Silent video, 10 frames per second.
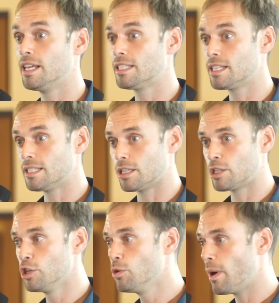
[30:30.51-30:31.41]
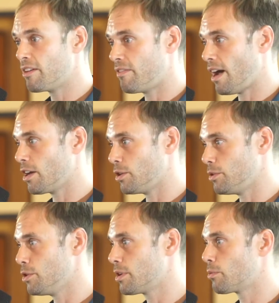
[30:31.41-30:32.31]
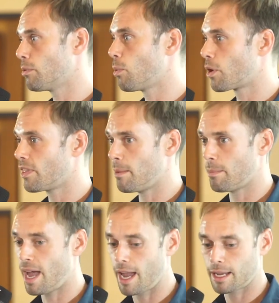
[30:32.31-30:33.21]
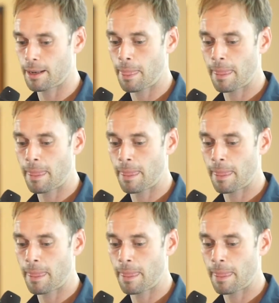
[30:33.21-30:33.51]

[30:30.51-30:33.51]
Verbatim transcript: It's it's a two way value. You can reward them back.